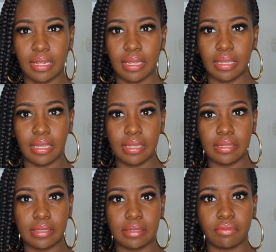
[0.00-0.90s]
Like
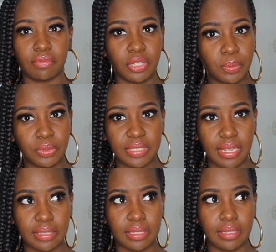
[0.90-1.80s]
it's very
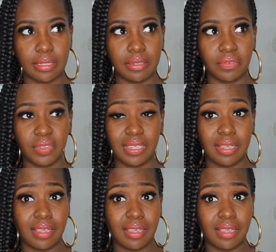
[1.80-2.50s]
protective